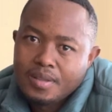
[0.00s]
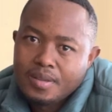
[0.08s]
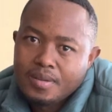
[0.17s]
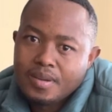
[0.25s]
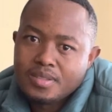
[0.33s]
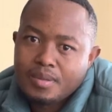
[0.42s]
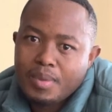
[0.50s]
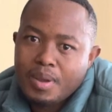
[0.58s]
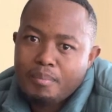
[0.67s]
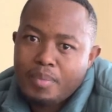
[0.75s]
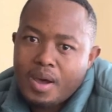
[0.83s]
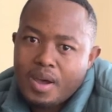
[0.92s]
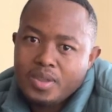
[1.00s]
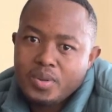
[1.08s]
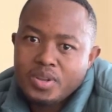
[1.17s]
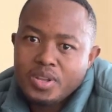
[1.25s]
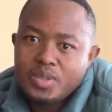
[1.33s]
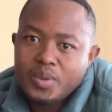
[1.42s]
Because remember, you
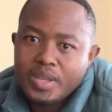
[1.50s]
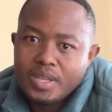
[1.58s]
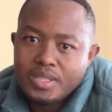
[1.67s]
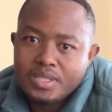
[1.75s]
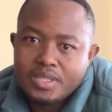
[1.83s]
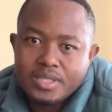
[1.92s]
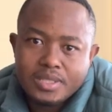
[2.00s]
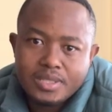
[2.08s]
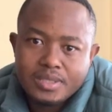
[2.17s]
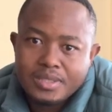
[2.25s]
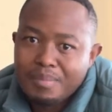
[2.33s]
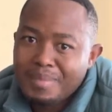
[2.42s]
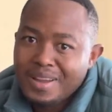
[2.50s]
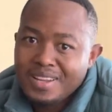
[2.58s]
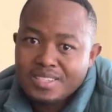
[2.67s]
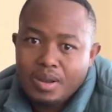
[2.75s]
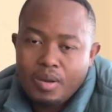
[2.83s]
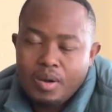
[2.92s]
need to eat. The money
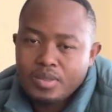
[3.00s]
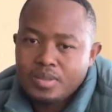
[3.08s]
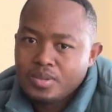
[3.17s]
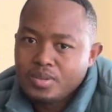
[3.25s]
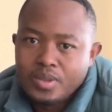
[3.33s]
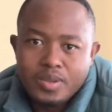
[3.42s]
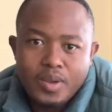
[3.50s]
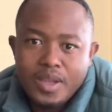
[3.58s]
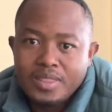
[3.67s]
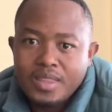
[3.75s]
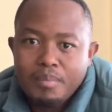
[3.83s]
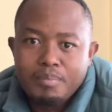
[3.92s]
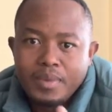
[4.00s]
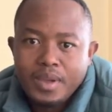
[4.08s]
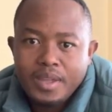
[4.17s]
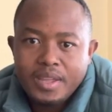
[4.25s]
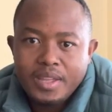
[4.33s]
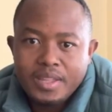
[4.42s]
is a lot. You end up
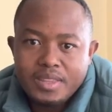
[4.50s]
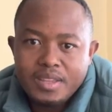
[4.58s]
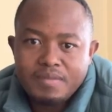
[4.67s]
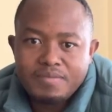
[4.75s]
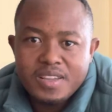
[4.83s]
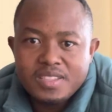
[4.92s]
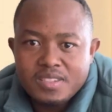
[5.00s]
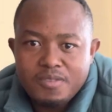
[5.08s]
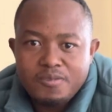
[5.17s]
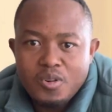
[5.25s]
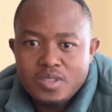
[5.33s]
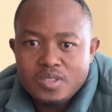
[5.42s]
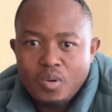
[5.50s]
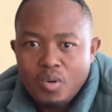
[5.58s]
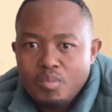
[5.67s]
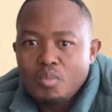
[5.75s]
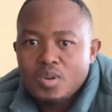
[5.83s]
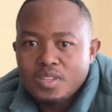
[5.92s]
eating fancy foods
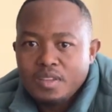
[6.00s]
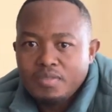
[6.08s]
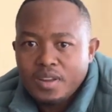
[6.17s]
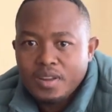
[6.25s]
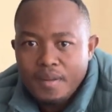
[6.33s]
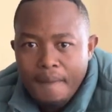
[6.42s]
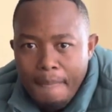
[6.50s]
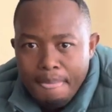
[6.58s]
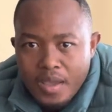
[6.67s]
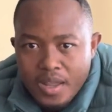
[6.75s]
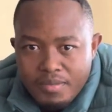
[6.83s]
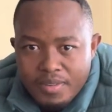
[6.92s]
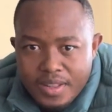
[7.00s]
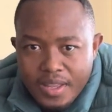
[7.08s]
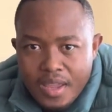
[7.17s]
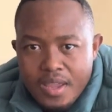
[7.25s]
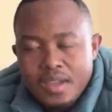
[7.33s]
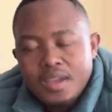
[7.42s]
almost every
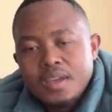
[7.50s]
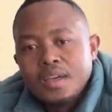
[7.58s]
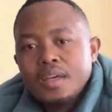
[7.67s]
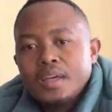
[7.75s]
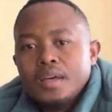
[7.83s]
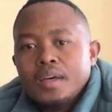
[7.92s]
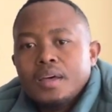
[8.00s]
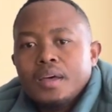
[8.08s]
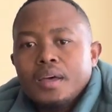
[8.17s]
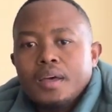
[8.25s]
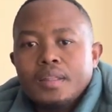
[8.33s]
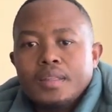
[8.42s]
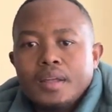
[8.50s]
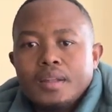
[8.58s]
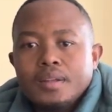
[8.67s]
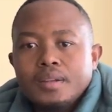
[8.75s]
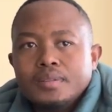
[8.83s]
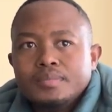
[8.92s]
day, and
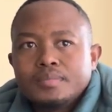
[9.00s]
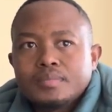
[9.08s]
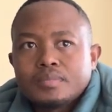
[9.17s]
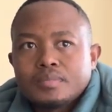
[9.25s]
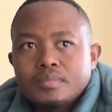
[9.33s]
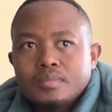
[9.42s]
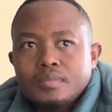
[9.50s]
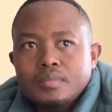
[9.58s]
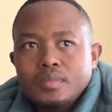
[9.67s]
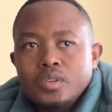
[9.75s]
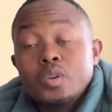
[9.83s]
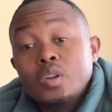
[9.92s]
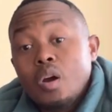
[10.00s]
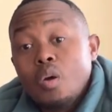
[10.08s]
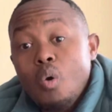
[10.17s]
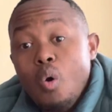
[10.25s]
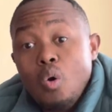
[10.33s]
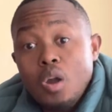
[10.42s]
then you're gonna
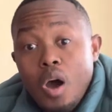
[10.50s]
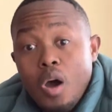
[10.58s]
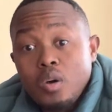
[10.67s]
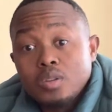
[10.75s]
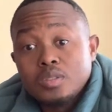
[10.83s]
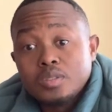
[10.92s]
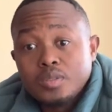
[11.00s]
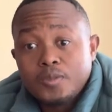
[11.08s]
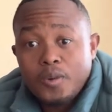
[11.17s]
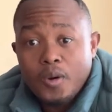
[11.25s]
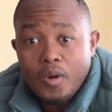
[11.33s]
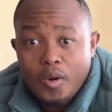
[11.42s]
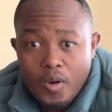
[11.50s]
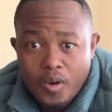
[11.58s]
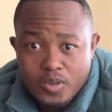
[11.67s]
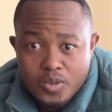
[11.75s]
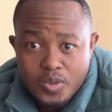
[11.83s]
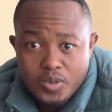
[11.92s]
go all out for
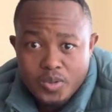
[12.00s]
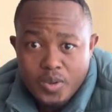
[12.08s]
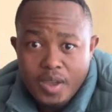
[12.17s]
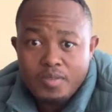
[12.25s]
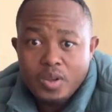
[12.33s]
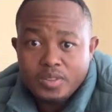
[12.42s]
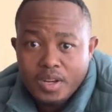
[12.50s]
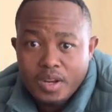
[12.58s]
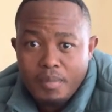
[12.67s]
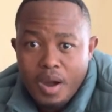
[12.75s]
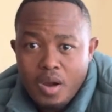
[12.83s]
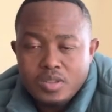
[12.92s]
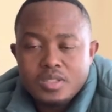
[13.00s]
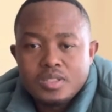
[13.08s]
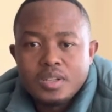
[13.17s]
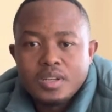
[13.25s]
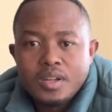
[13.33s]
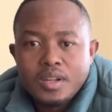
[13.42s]
to have your dream house.
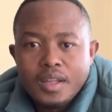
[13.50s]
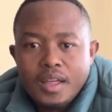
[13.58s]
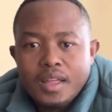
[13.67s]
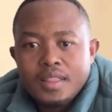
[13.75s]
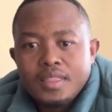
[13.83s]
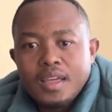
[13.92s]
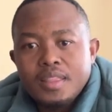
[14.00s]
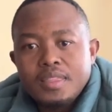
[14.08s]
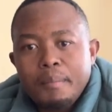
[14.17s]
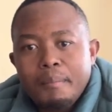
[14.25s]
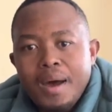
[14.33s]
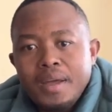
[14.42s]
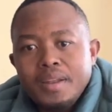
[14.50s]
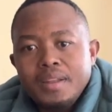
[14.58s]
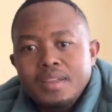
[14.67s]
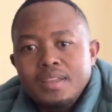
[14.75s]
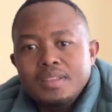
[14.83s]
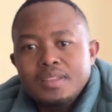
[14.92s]
Then the
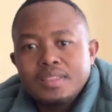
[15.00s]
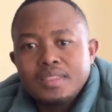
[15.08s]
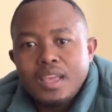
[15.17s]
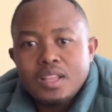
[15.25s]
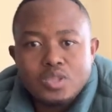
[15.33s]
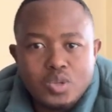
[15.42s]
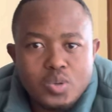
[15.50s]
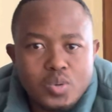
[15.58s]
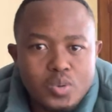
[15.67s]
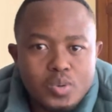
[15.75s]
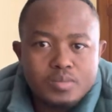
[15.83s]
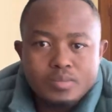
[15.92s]
money tend to